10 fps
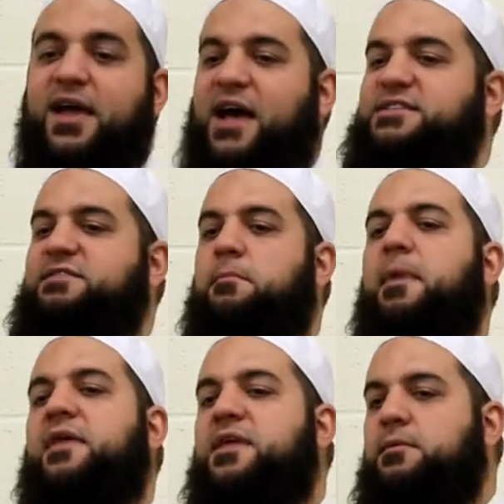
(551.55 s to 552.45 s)
as even
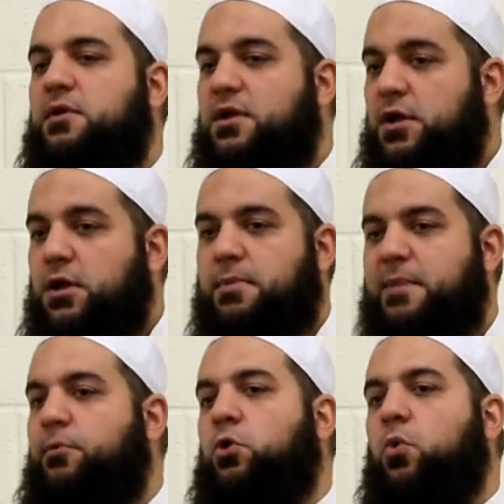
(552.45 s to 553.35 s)
better than
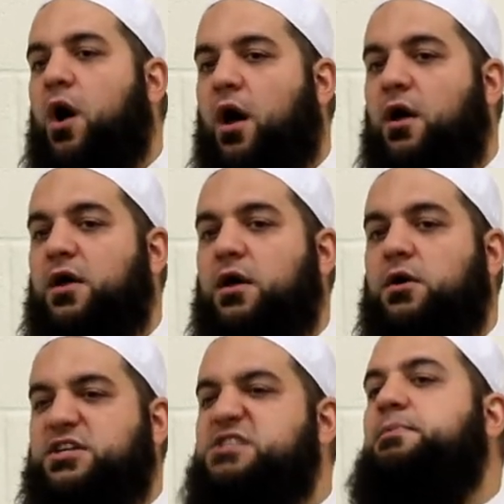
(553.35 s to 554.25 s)
people who are
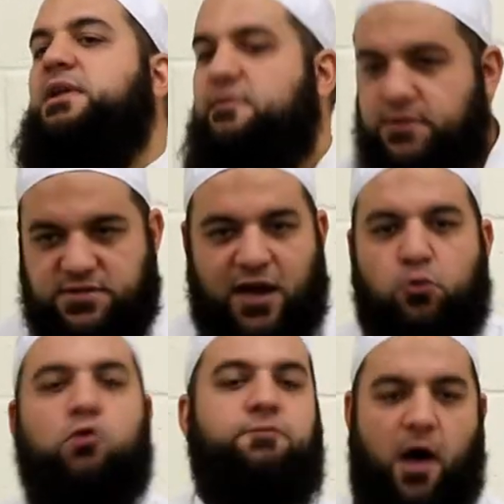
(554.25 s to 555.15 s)
disbelievers
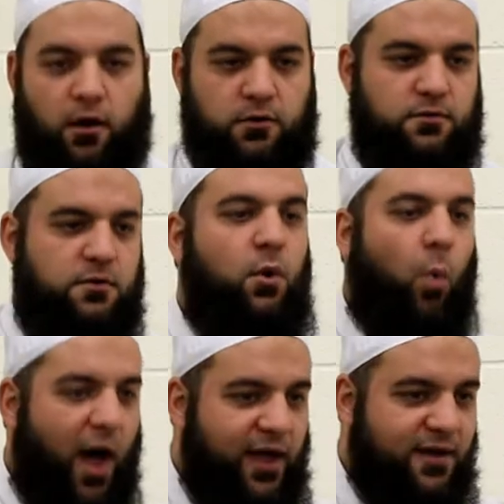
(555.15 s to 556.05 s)
and kuffar.
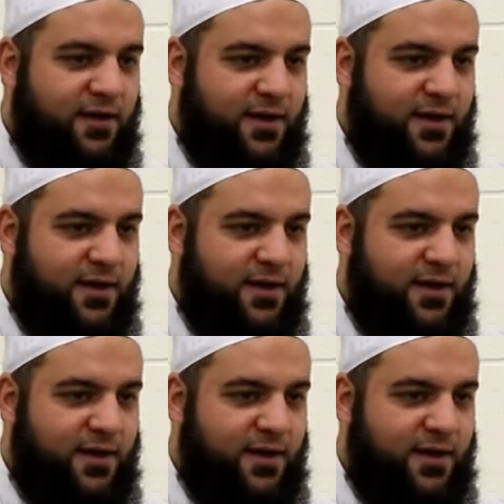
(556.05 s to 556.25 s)
Why?